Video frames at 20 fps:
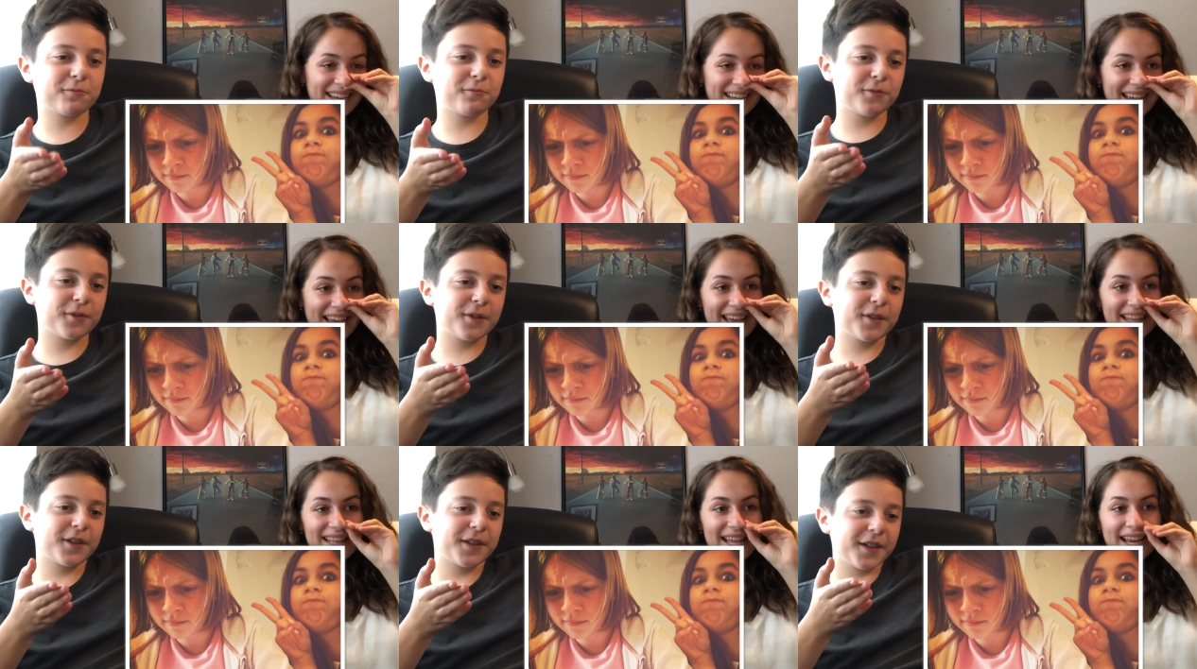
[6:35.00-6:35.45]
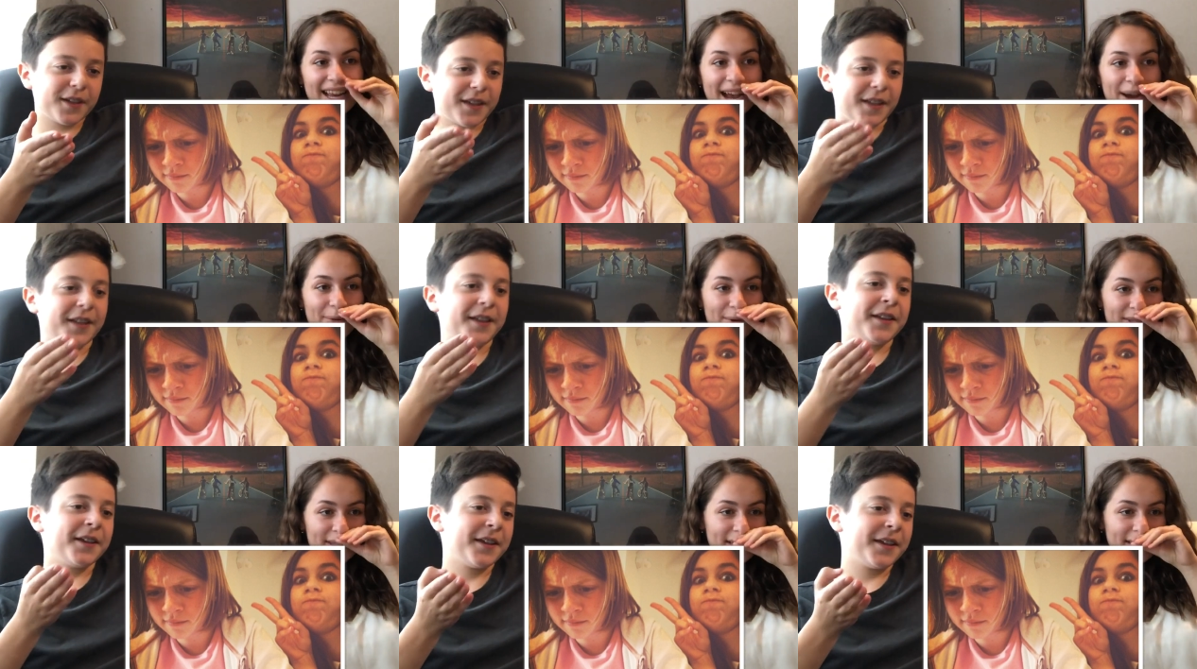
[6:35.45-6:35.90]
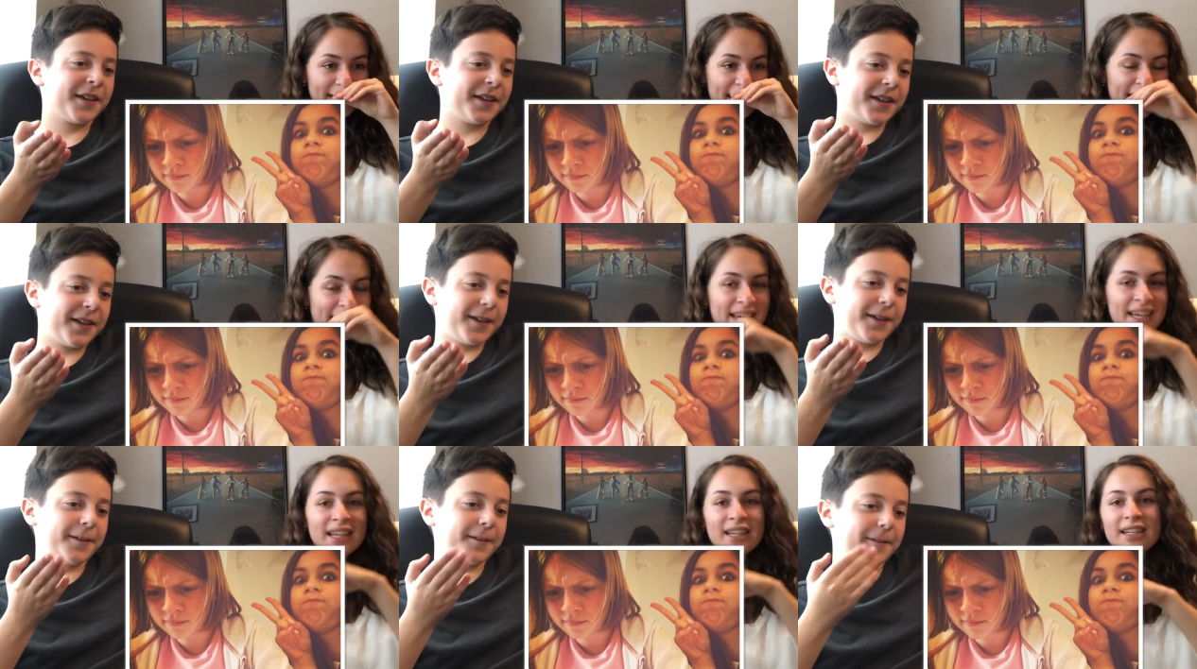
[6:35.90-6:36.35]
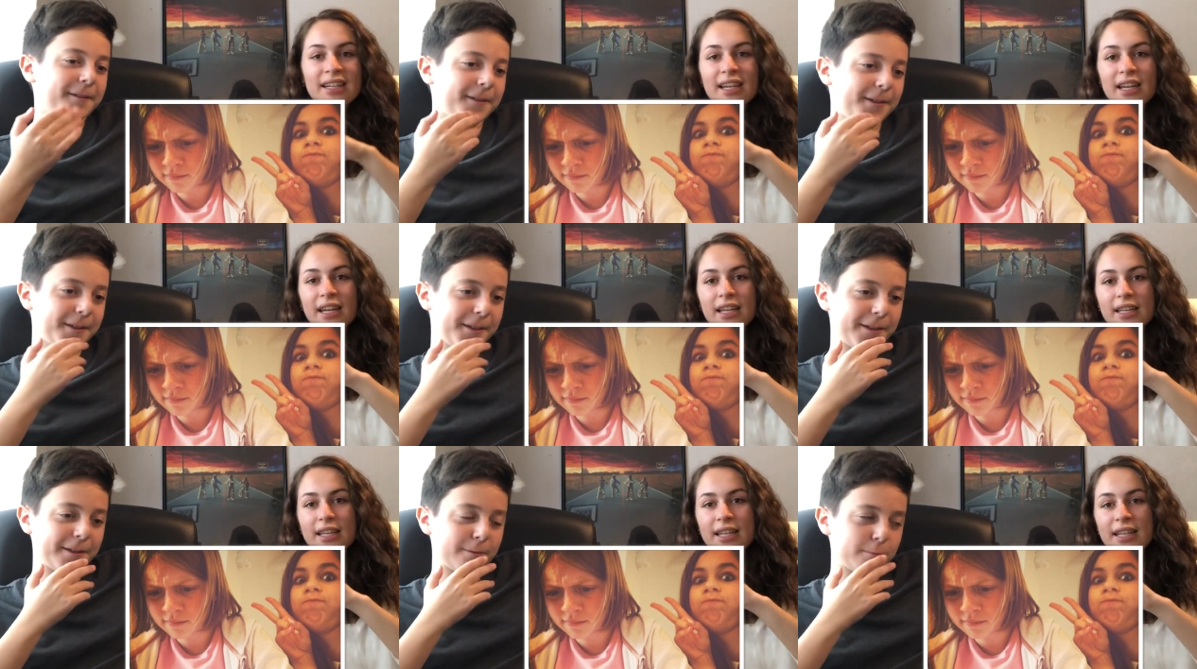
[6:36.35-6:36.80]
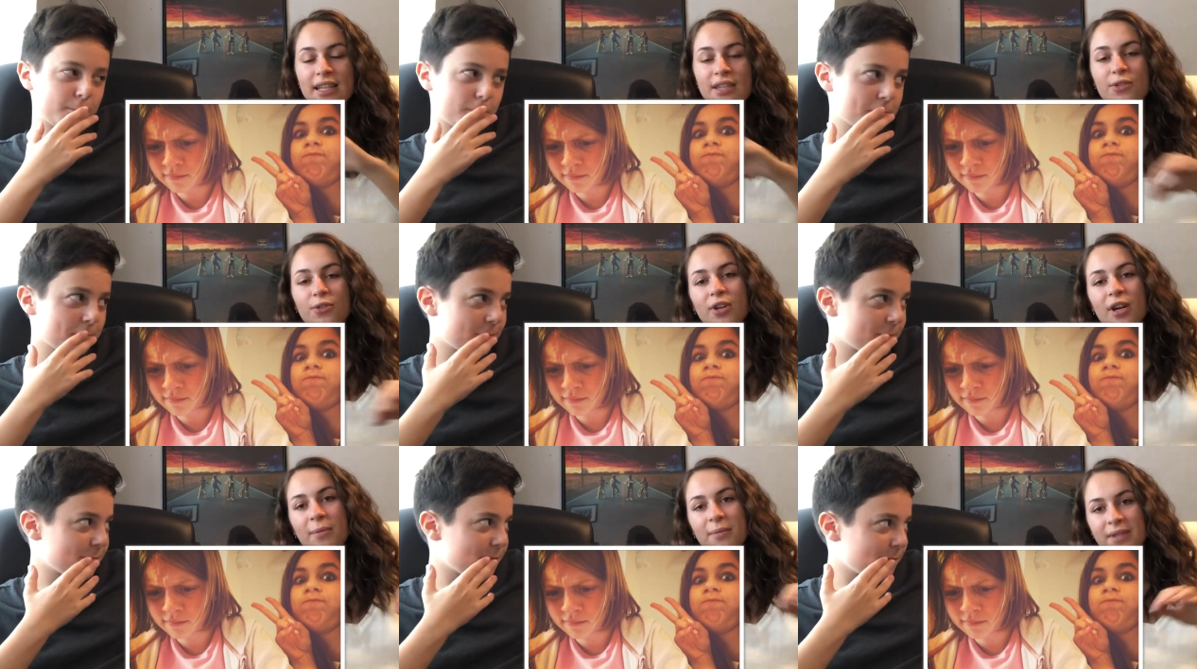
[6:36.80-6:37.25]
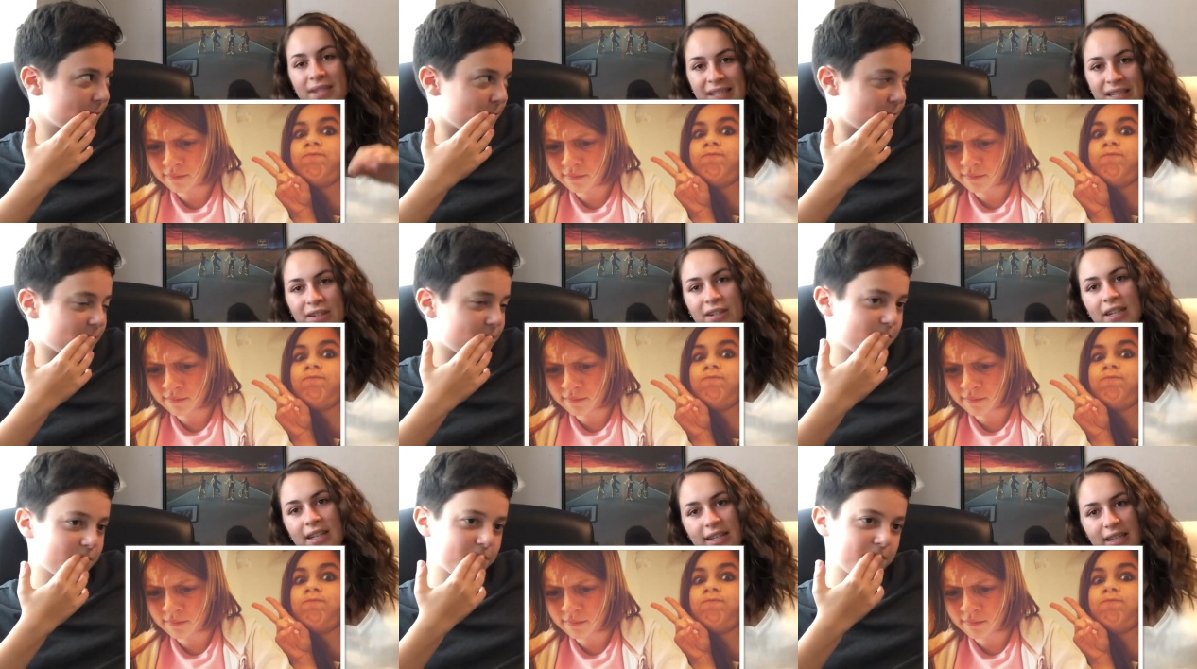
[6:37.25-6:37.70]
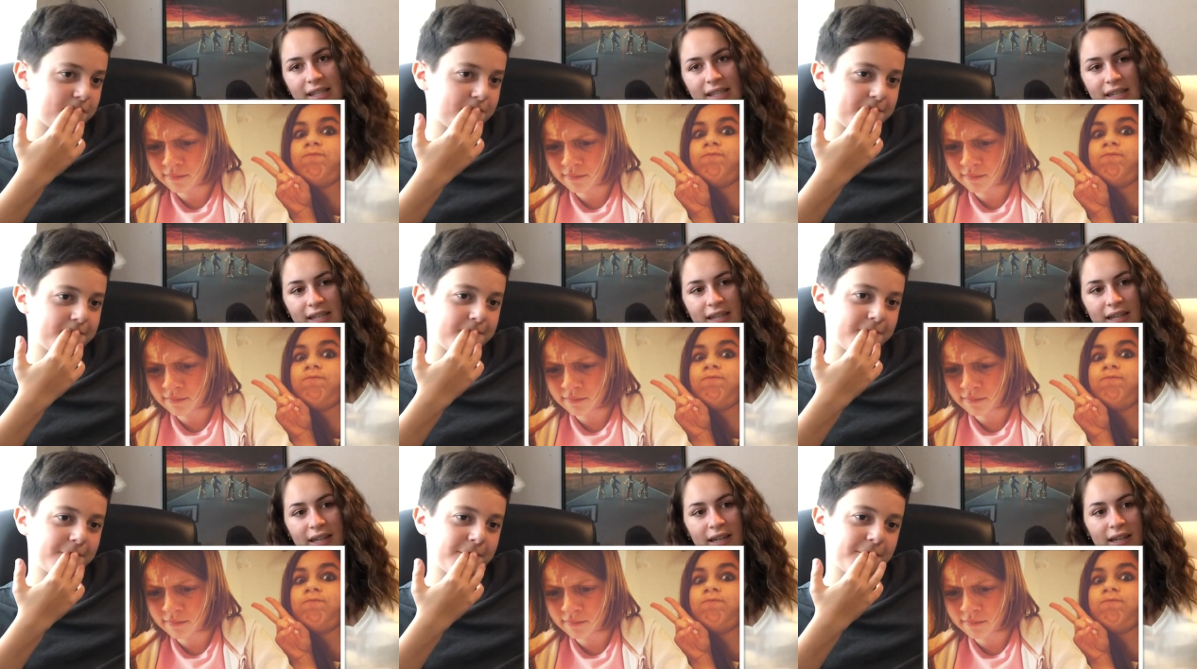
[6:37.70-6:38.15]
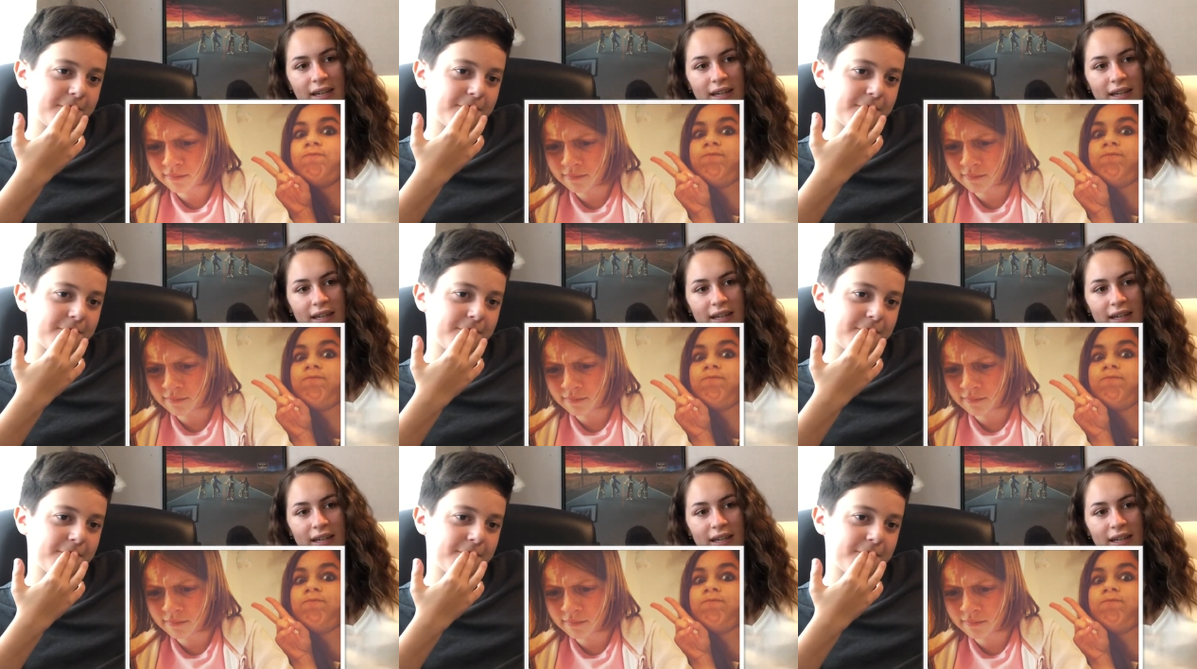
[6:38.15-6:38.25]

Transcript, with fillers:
Speaker 1: again, like I wasn't taking Instagram seriously.